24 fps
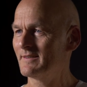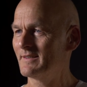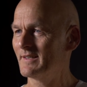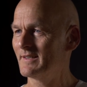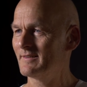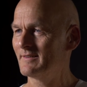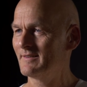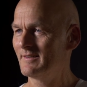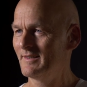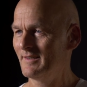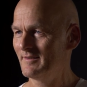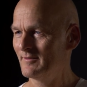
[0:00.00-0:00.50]

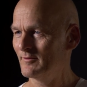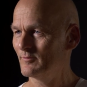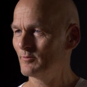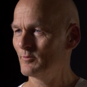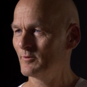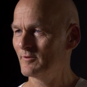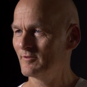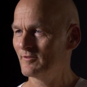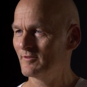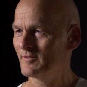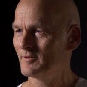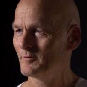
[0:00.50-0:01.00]
that this
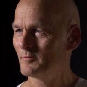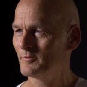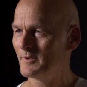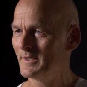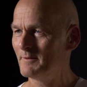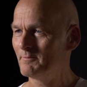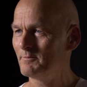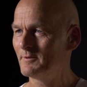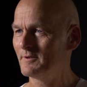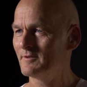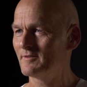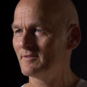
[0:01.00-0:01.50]
was the
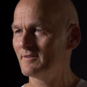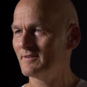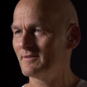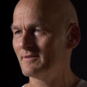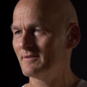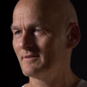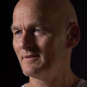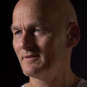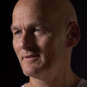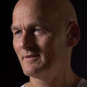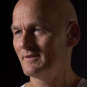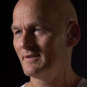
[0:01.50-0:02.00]

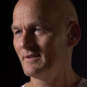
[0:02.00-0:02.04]
rapist,